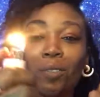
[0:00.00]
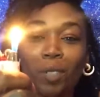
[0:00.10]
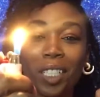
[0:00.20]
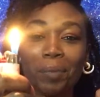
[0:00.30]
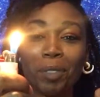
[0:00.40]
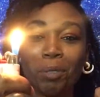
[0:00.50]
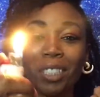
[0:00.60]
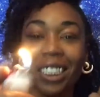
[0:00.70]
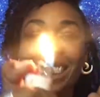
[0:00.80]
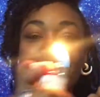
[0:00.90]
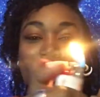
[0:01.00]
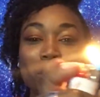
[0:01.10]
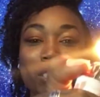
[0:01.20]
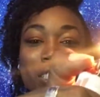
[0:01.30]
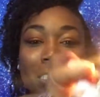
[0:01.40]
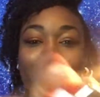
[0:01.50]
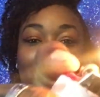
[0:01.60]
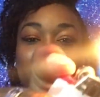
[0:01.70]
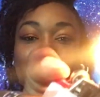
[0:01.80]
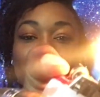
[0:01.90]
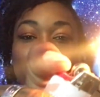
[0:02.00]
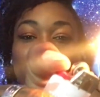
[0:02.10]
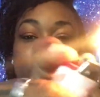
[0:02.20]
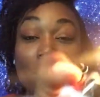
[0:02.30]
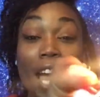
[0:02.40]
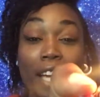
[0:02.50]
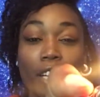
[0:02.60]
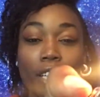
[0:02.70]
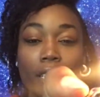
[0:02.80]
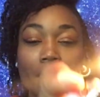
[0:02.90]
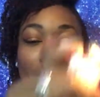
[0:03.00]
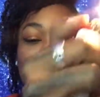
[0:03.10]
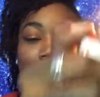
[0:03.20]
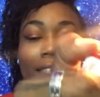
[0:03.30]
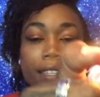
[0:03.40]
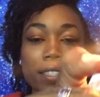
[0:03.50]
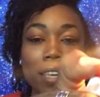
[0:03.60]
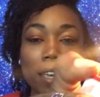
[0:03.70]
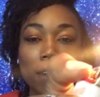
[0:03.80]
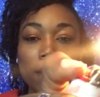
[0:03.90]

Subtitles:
Welcome to another fire season.